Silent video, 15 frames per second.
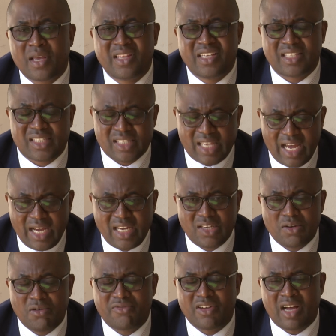The side
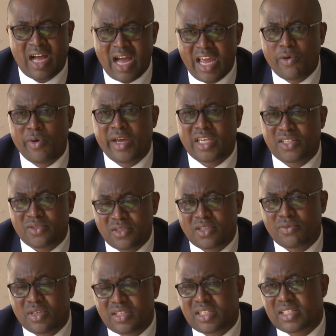of a highway is not a
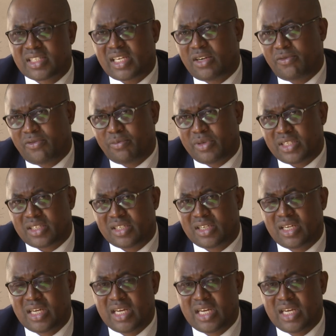registered side of a business.